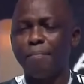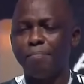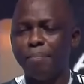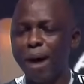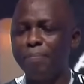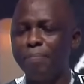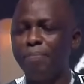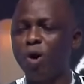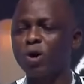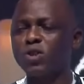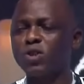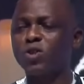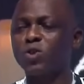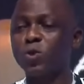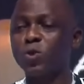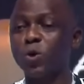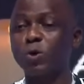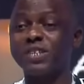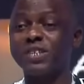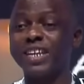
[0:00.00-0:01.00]
my boss
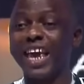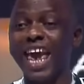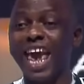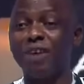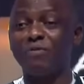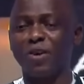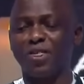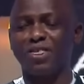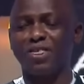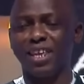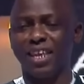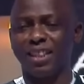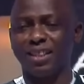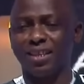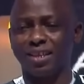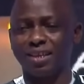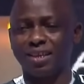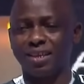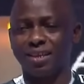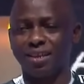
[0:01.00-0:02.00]
knows everything,
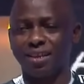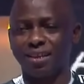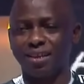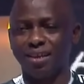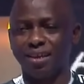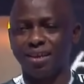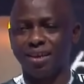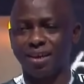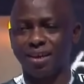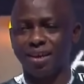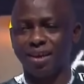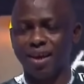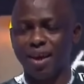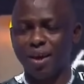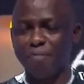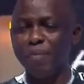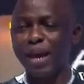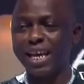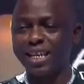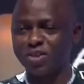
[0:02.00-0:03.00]

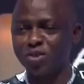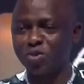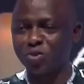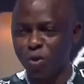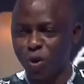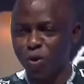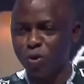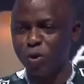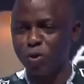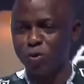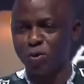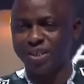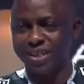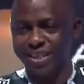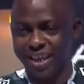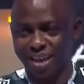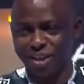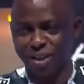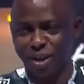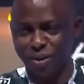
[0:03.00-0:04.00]
but he struggles with
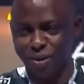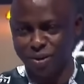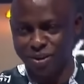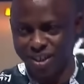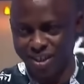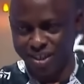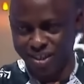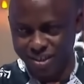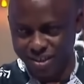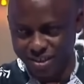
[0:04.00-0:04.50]
technology.